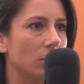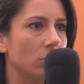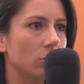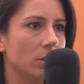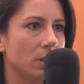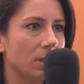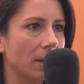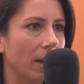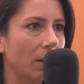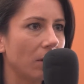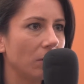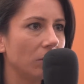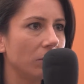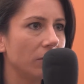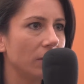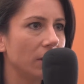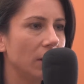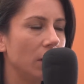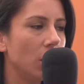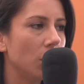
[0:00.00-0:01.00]
in
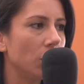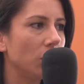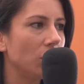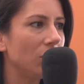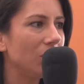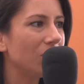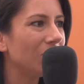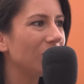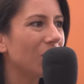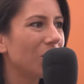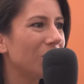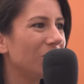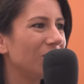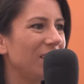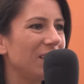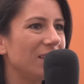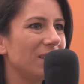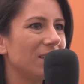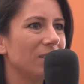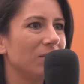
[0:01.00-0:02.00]
yourself, you don't
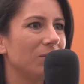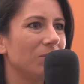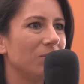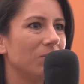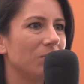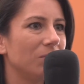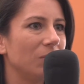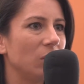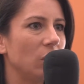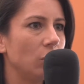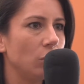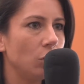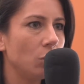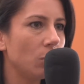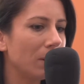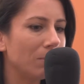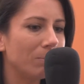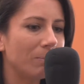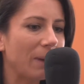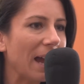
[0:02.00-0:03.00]
need to, you
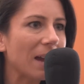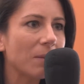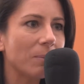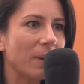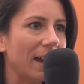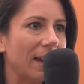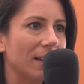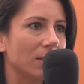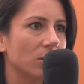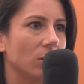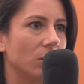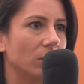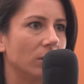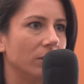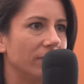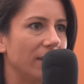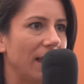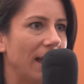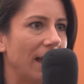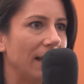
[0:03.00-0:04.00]
can bypass all
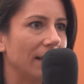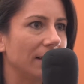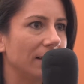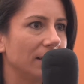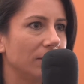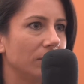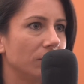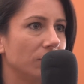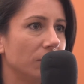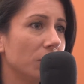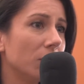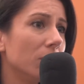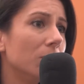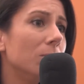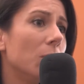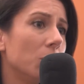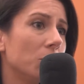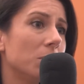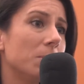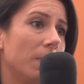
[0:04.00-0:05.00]
of yeah, that. Yeah, I know. For I agree. the
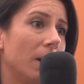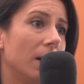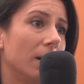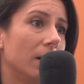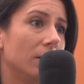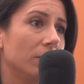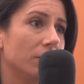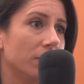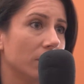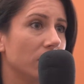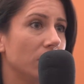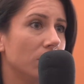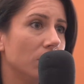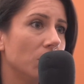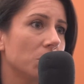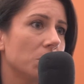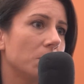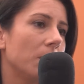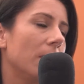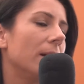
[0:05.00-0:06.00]
most part, yeah. for the
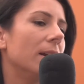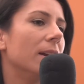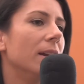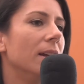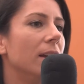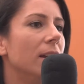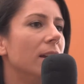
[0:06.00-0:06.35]
most part.